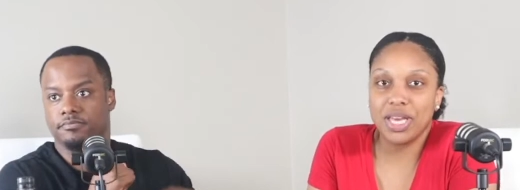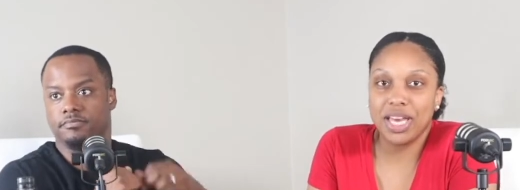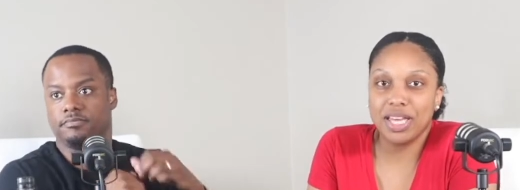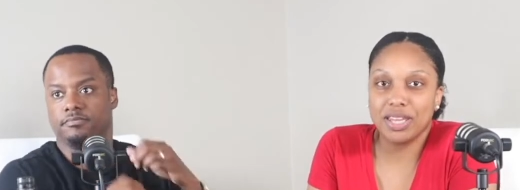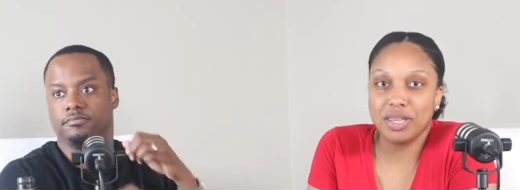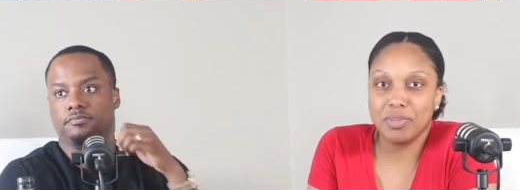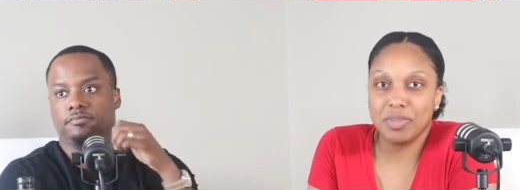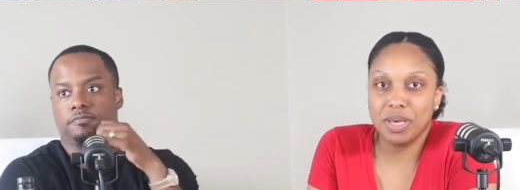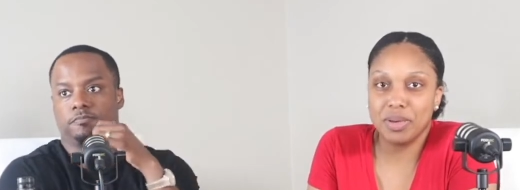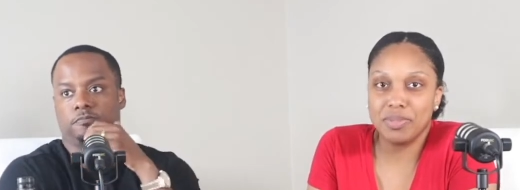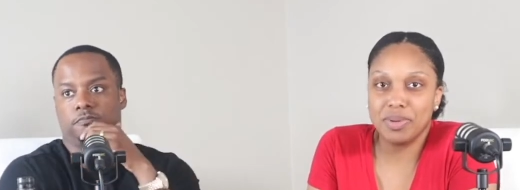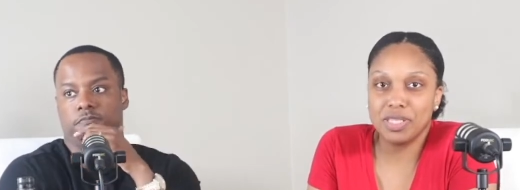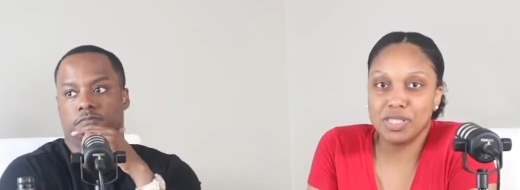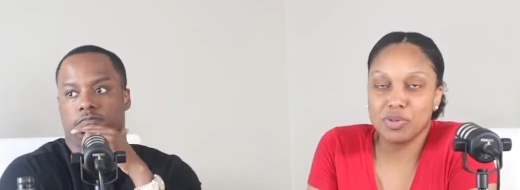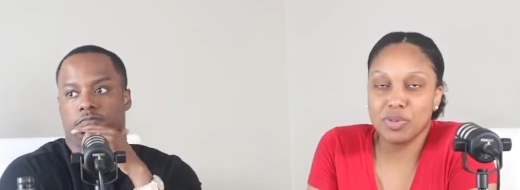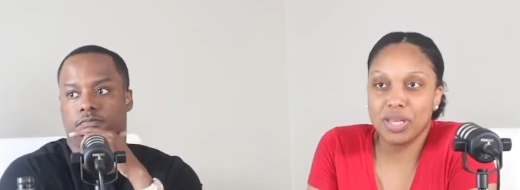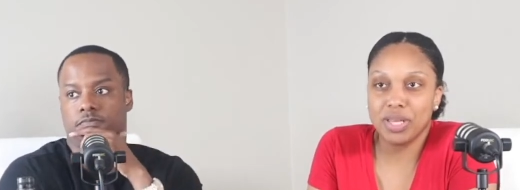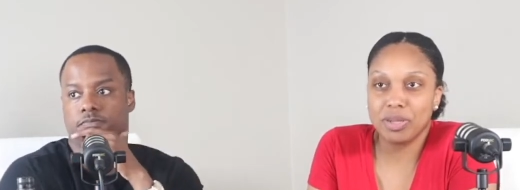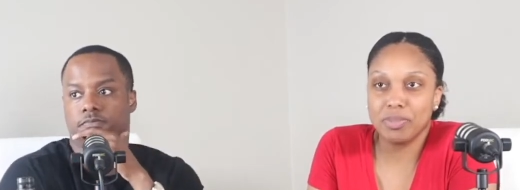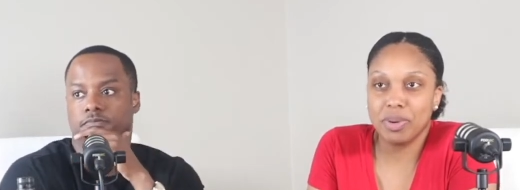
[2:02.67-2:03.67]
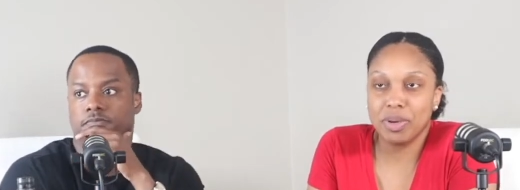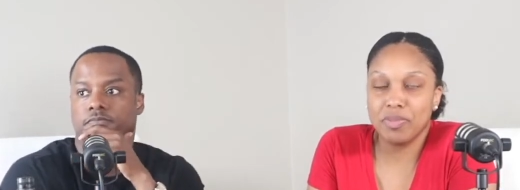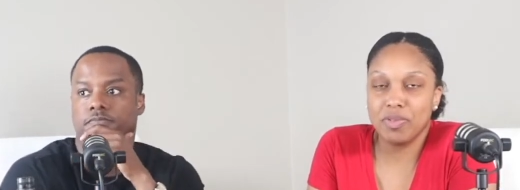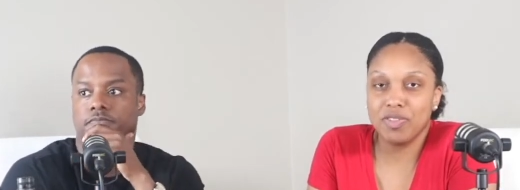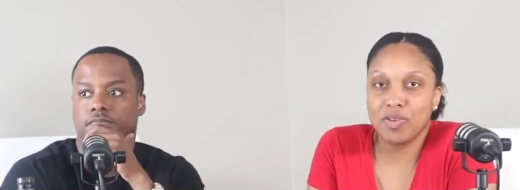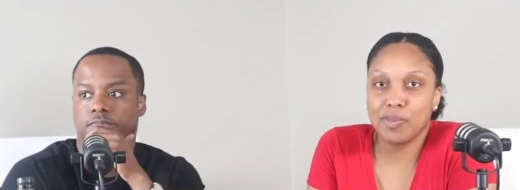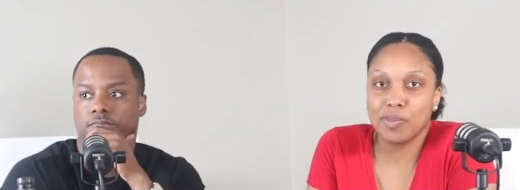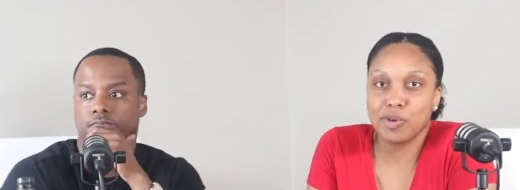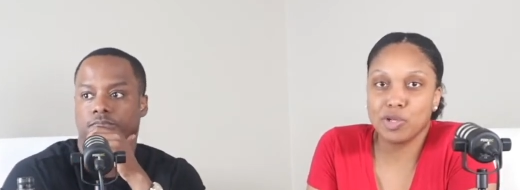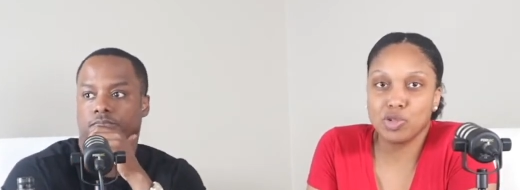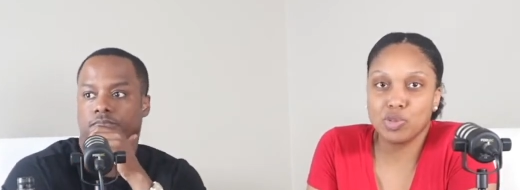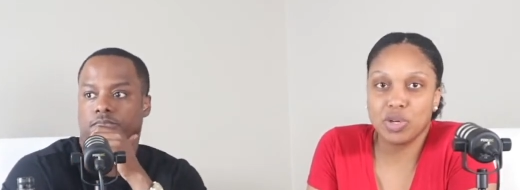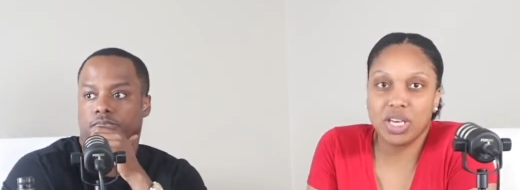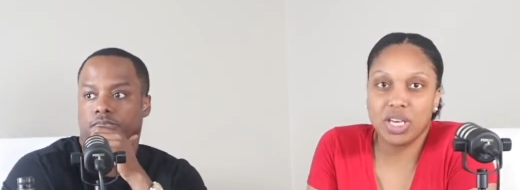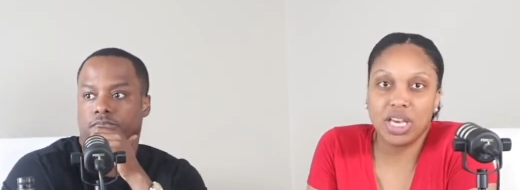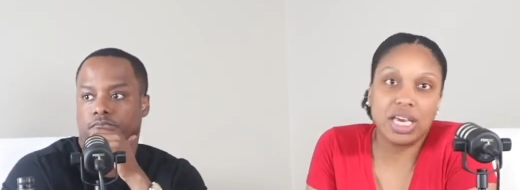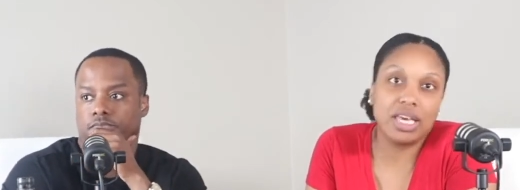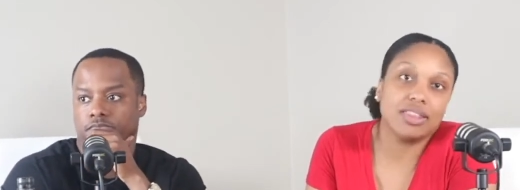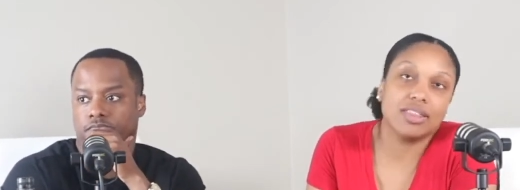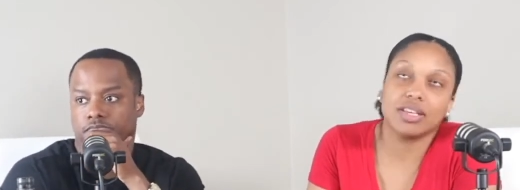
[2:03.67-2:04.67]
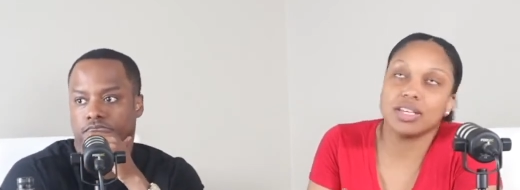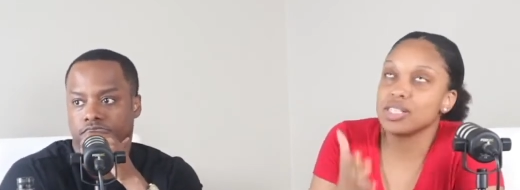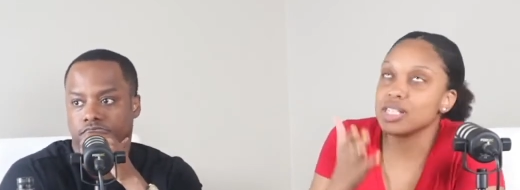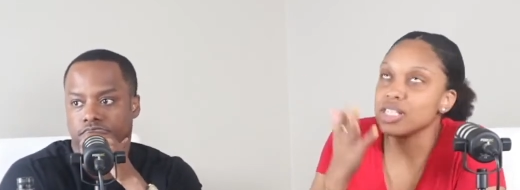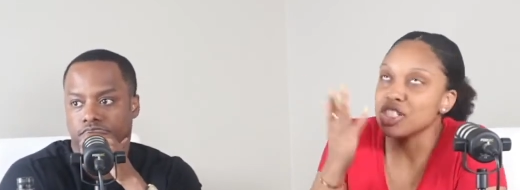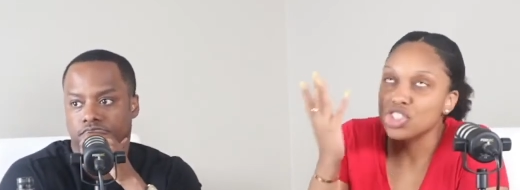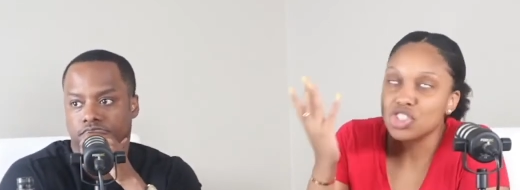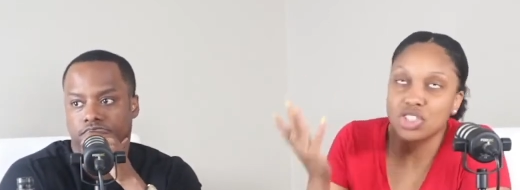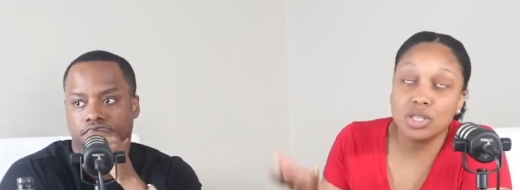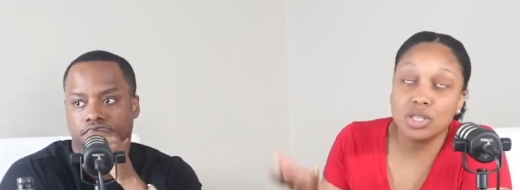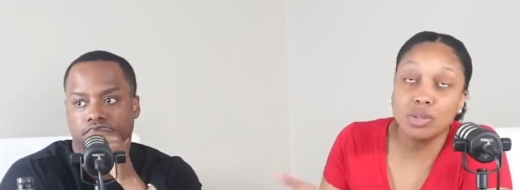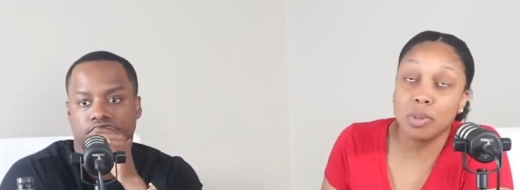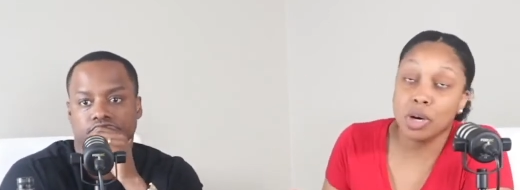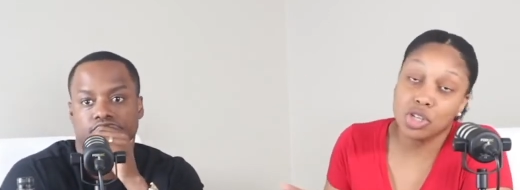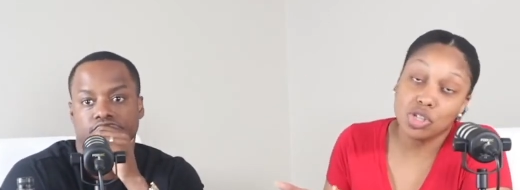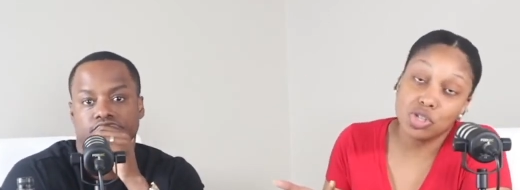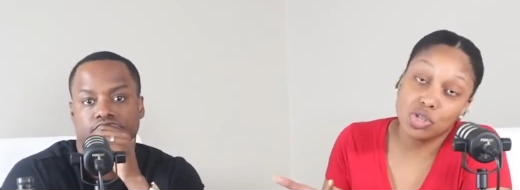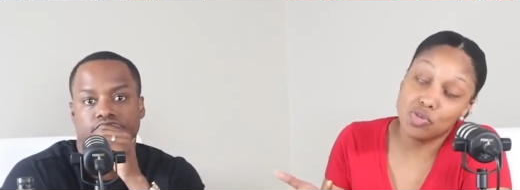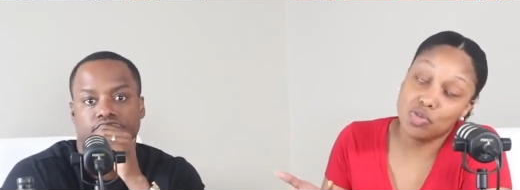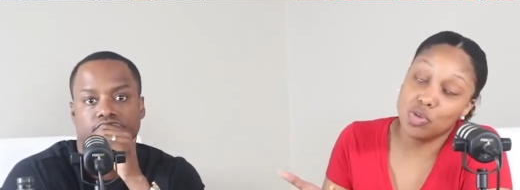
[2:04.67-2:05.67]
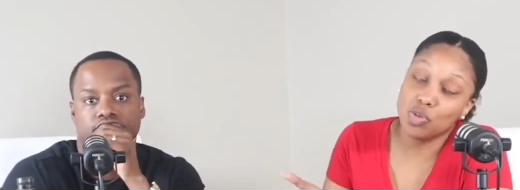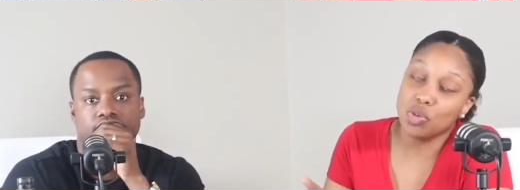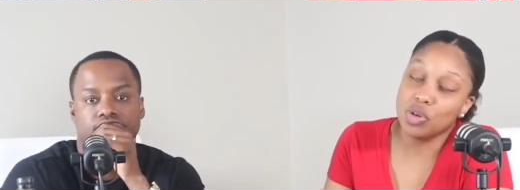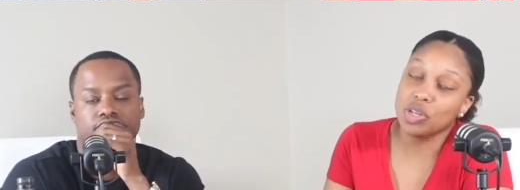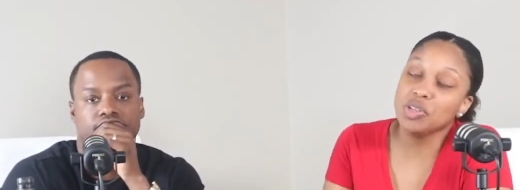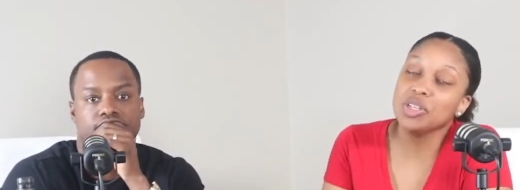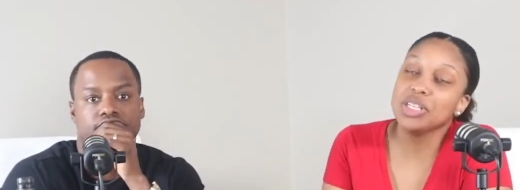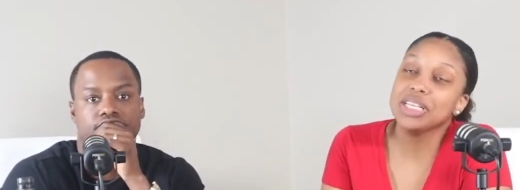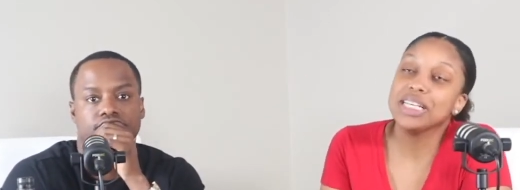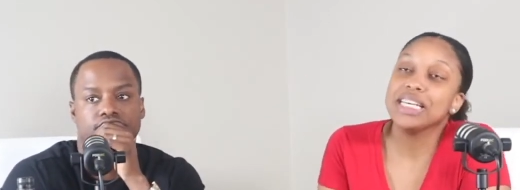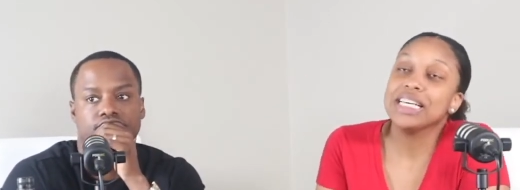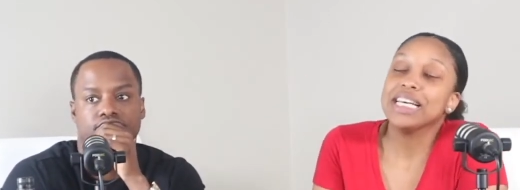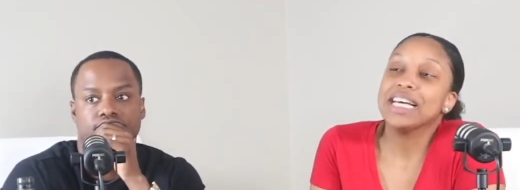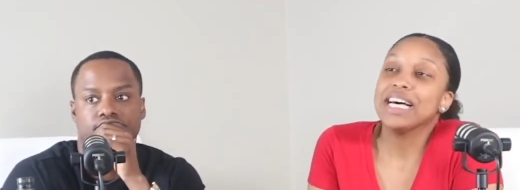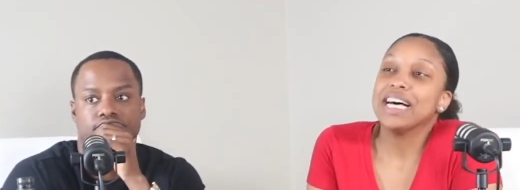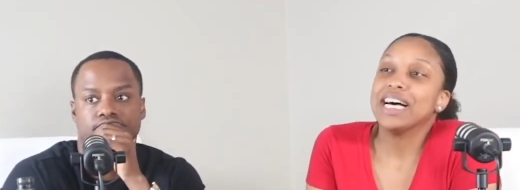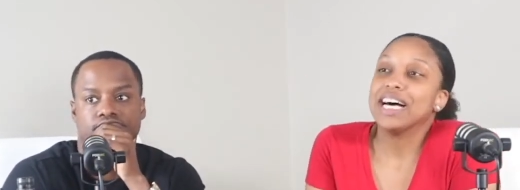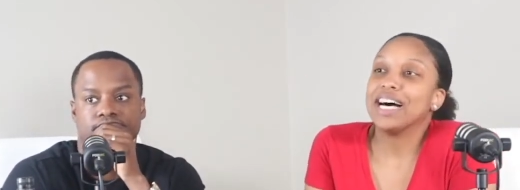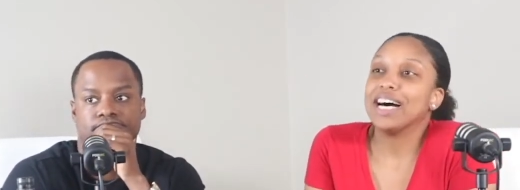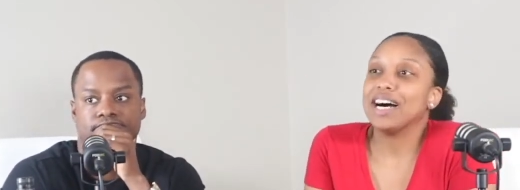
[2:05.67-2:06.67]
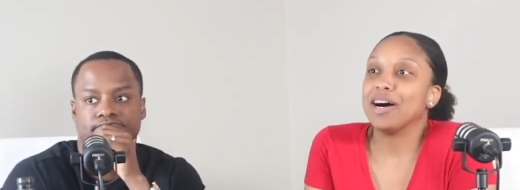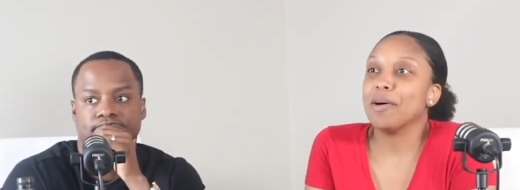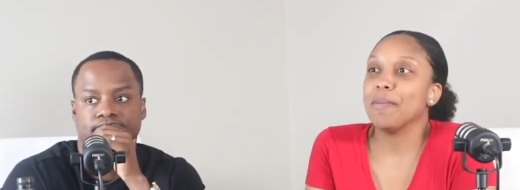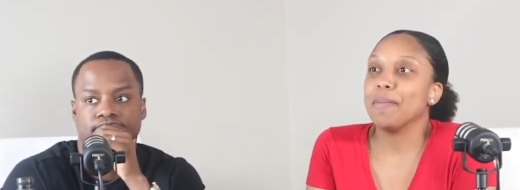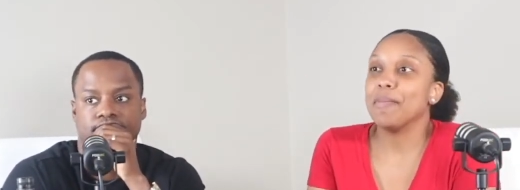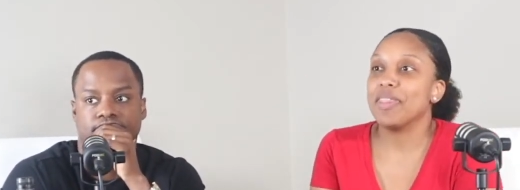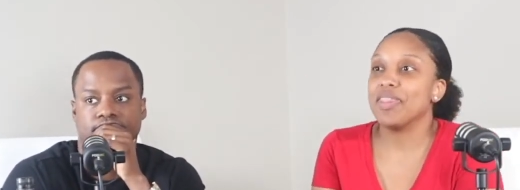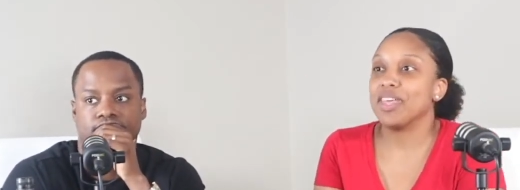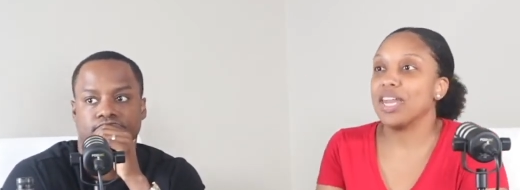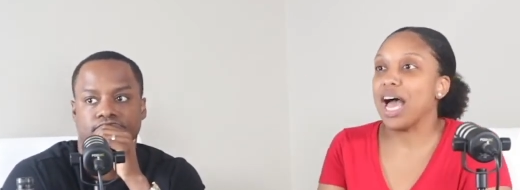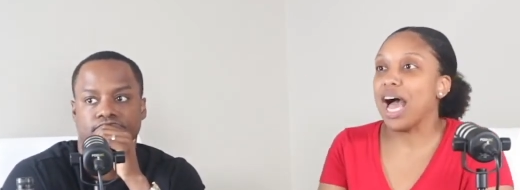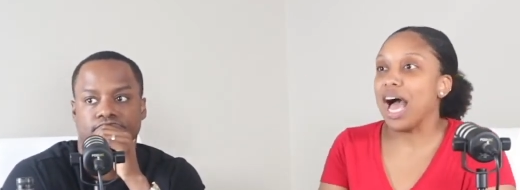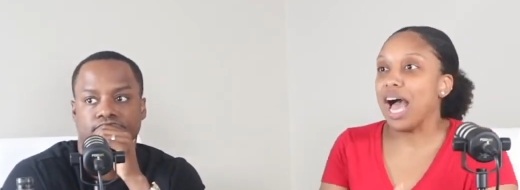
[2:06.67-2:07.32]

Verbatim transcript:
Speaker 1: baby. So we had the baby February twenty eighth, essentially March, if you will. Um, and then I